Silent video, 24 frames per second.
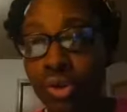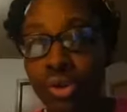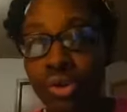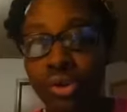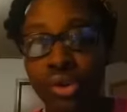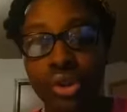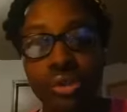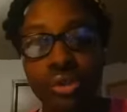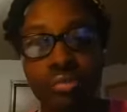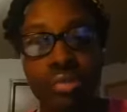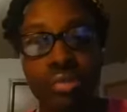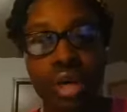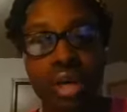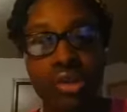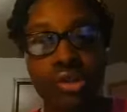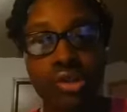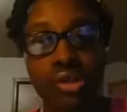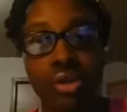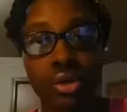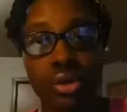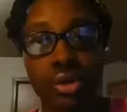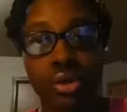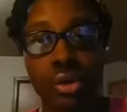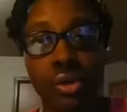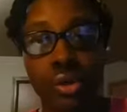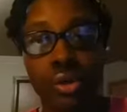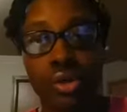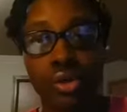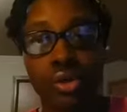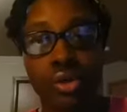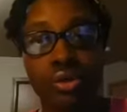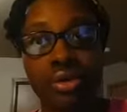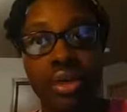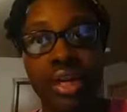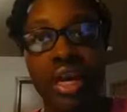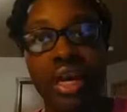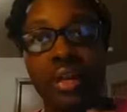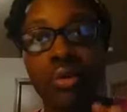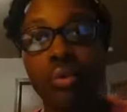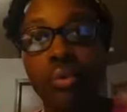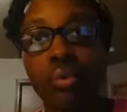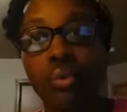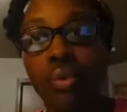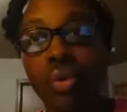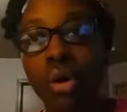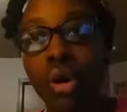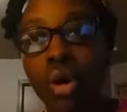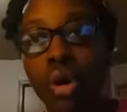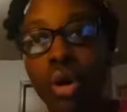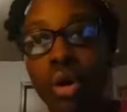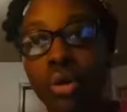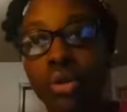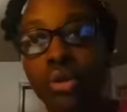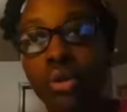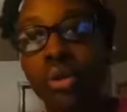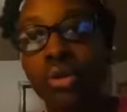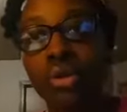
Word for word: you should measure your net worth,